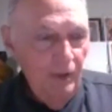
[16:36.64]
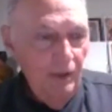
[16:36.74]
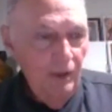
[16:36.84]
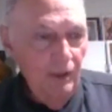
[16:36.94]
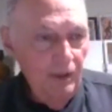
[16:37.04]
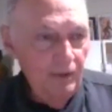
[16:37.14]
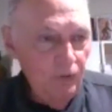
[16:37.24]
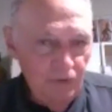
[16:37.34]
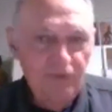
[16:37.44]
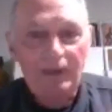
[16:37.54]

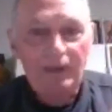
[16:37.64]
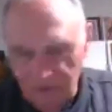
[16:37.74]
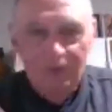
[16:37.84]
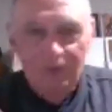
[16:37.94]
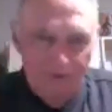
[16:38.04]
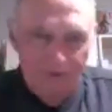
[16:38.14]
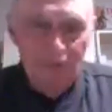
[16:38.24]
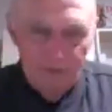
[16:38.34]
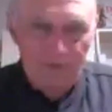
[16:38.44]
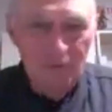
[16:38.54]
Because that was
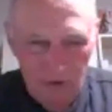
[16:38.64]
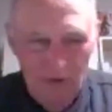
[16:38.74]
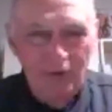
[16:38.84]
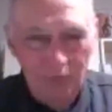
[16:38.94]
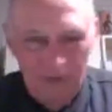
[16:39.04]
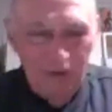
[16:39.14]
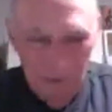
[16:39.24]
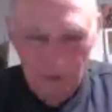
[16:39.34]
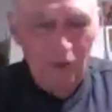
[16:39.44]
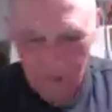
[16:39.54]
something that was on the radio.
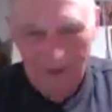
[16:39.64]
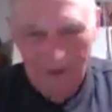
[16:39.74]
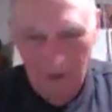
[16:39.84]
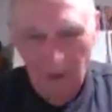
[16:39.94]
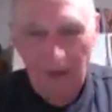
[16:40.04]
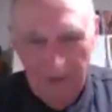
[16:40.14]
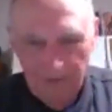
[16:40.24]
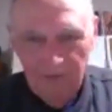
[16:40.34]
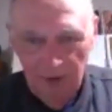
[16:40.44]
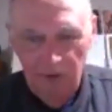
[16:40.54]
You heard that a lot,
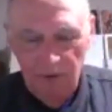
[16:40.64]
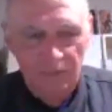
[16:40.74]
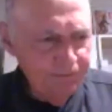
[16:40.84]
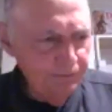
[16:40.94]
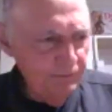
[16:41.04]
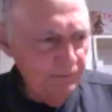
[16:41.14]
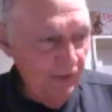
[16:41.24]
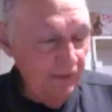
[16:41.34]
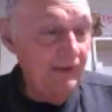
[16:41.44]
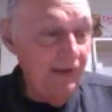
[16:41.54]

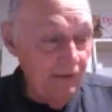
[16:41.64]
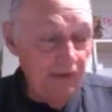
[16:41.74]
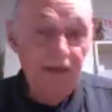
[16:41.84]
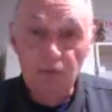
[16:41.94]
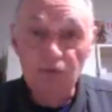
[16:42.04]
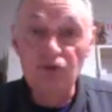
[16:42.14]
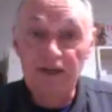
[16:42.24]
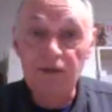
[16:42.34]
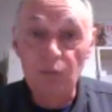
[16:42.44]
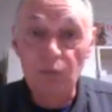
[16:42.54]
I think headlining was
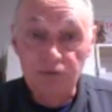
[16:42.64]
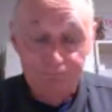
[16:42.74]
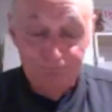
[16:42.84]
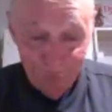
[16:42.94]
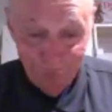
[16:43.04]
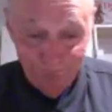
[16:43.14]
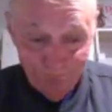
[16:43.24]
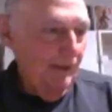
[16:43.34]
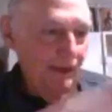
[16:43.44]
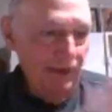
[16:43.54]
Jackie Wilson
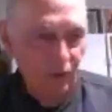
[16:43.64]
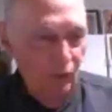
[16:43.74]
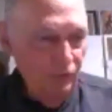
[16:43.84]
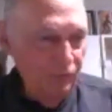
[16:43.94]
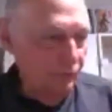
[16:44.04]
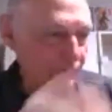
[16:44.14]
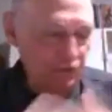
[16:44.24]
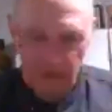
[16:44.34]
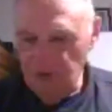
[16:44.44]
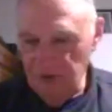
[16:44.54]
all through the
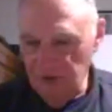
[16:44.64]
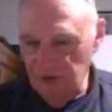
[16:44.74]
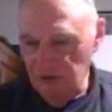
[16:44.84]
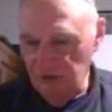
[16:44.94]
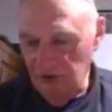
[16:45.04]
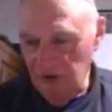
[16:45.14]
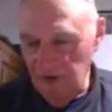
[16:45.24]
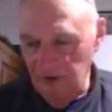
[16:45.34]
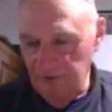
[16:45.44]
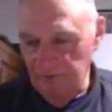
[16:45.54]
60s.
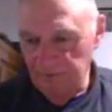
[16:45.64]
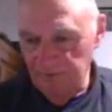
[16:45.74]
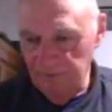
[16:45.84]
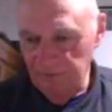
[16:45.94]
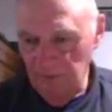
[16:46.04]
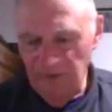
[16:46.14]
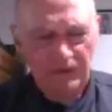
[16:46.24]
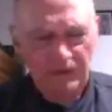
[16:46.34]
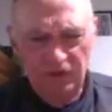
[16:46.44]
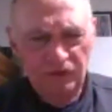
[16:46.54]
And I
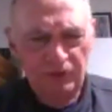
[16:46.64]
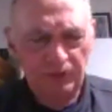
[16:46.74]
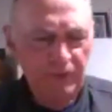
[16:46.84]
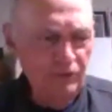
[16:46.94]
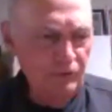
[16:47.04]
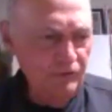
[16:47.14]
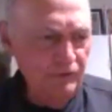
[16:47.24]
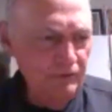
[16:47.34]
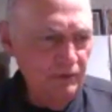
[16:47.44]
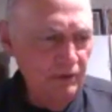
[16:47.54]
sent you some
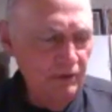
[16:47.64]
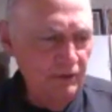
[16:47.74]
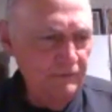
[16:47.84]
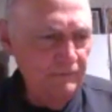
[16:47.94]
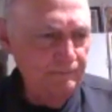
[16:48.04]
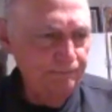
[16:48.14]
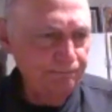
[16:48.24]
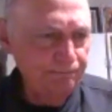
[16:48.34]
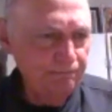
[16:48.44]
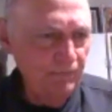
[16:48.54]
pictures. I
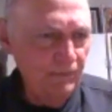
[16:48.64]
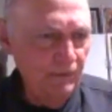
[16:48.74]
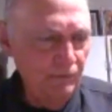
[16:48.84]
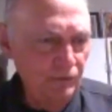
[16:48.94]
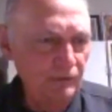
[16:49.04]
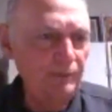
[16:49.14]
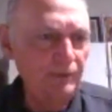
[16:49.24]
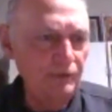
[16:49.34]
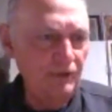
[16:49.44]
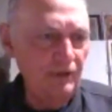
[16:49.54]
took some
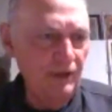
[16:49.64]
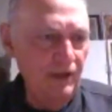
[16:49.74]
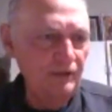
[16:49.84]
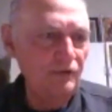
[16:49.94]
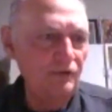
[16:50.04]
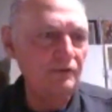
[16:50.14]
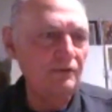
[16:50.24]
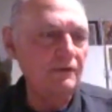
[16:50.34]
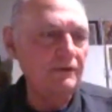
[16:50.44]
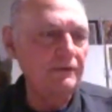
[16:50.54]
pictures at a concert
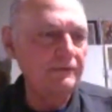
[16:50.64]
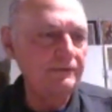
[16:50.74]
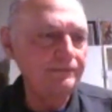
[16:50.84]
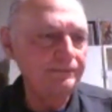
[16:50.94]
in